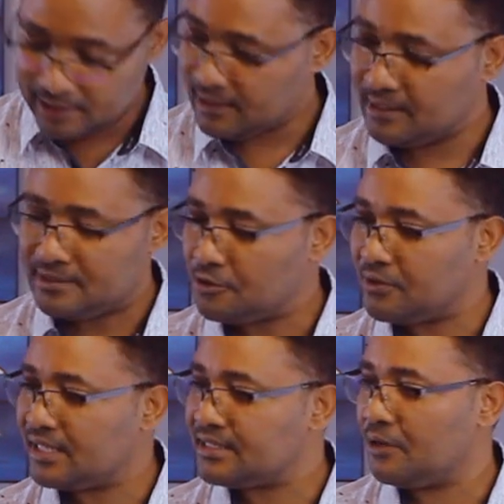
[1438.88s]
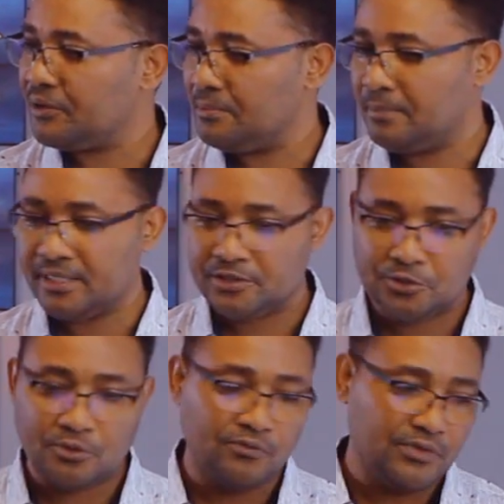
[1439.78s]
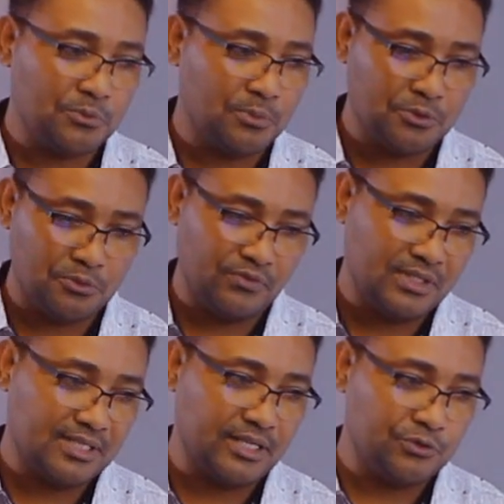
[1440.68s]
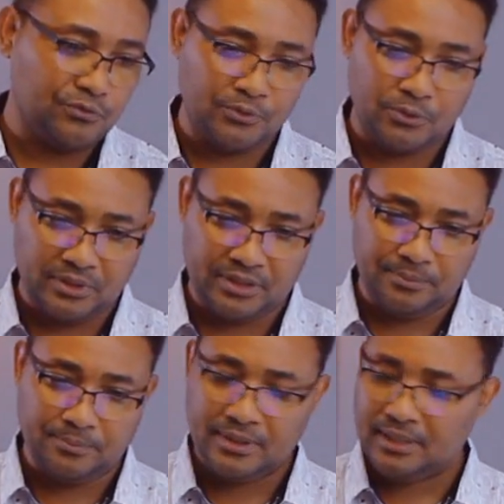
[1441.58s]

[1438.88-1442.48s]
And so that's how he managed to convince most of these guys to follow him.